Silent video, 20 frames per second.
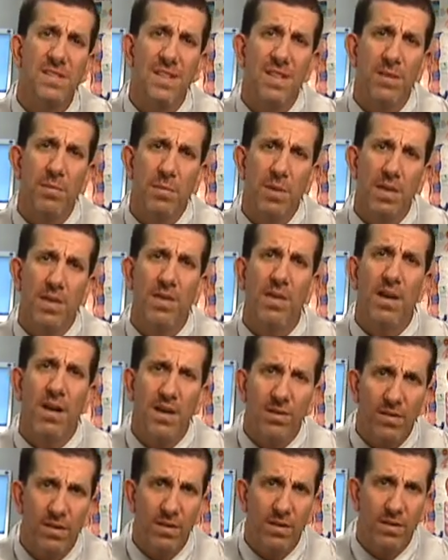skin being
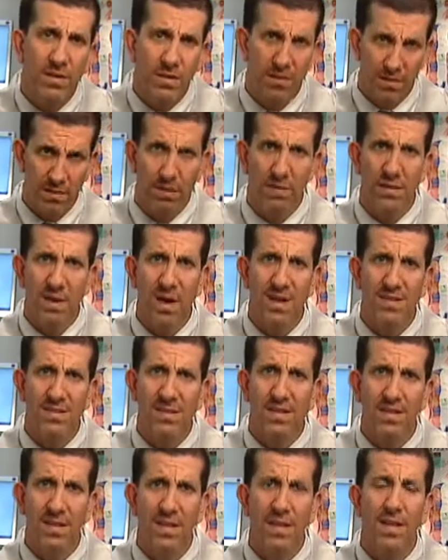covered
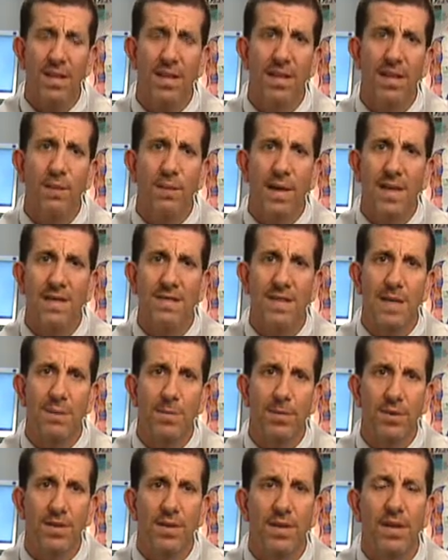constantly by a
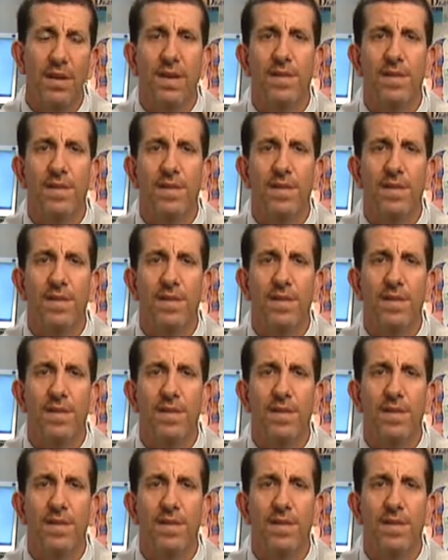diaper,